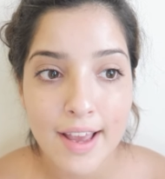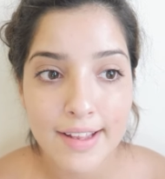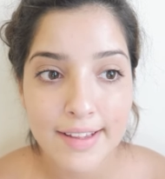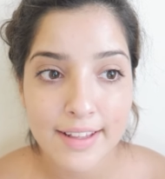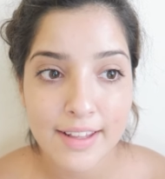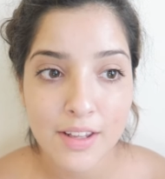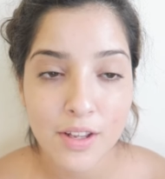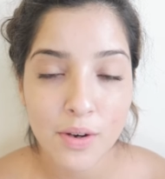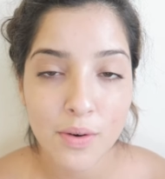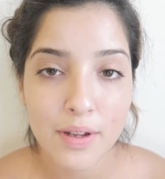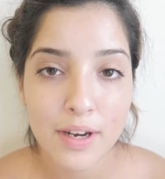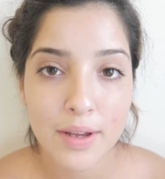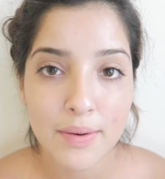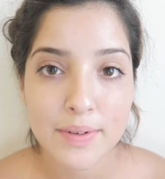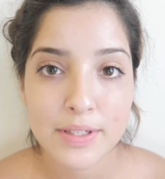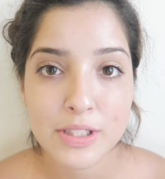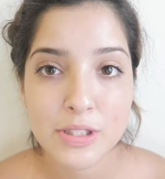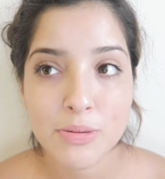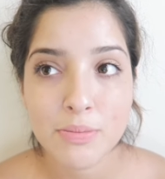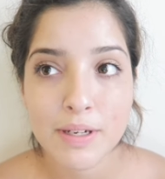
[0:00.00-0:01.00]
And so when I
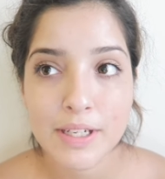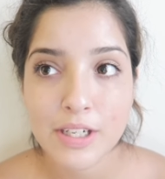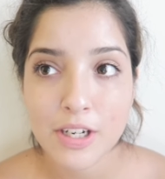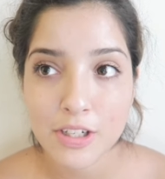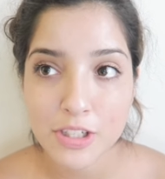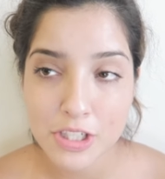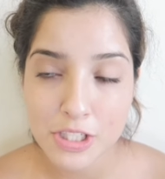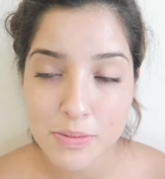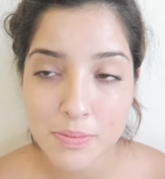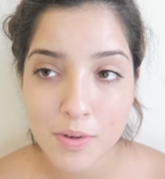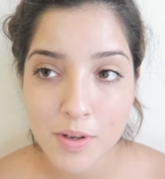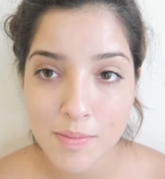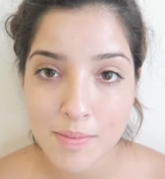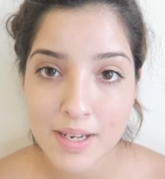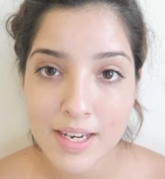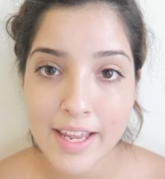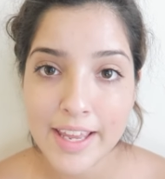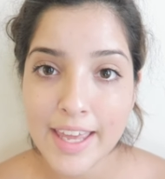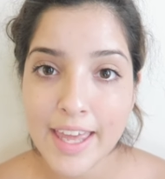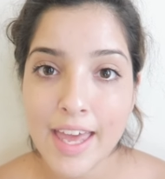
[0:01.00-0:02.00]
went to my doctor's
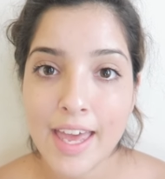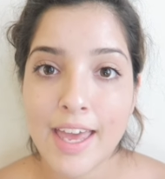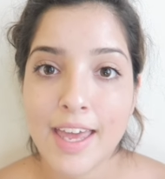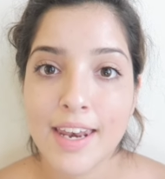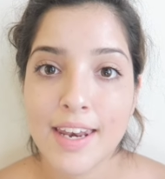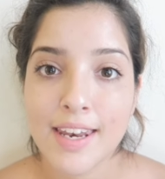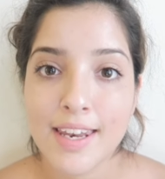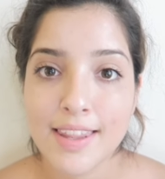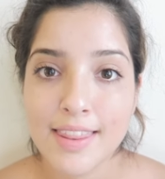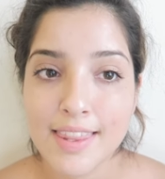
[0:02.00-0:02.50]
appointment again,